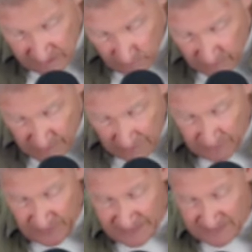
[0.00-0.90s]

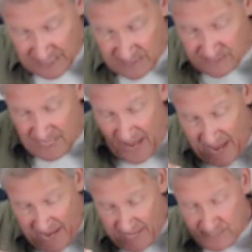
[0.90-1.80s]
remember it says,
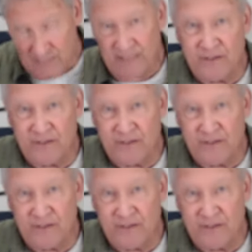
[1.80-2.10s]
and